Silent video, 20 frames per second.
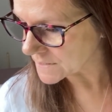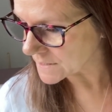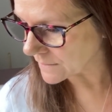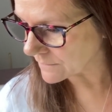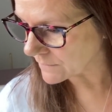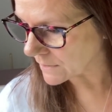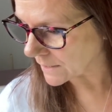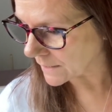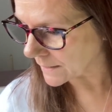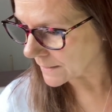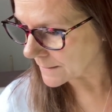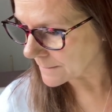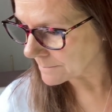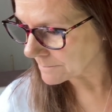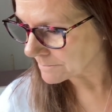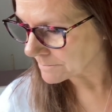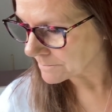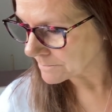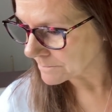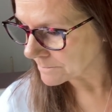that right?
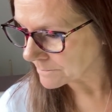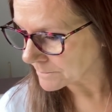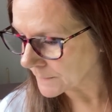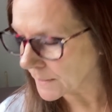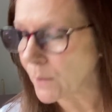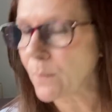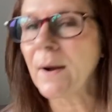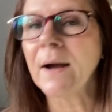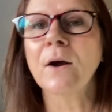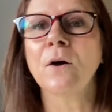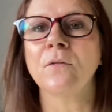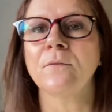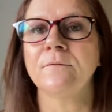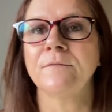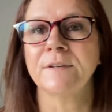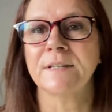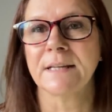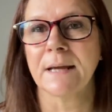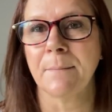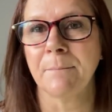No, I got them
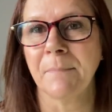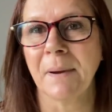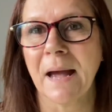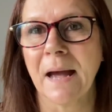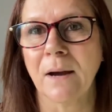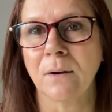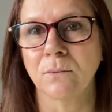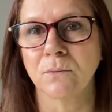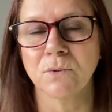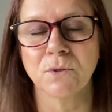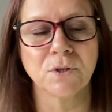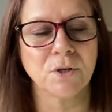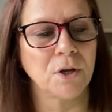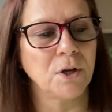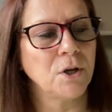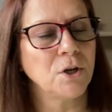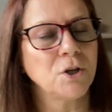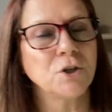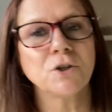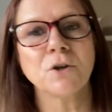for £10,
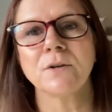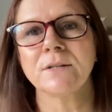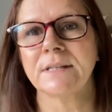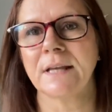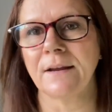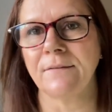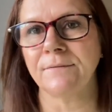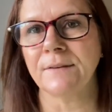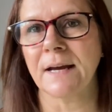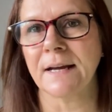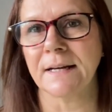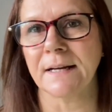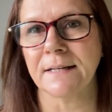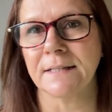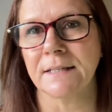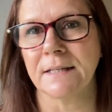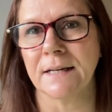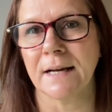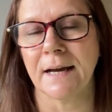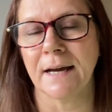so I saved
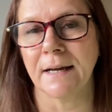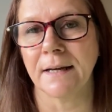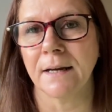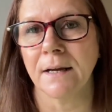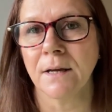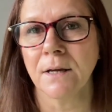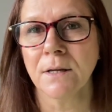$9.99.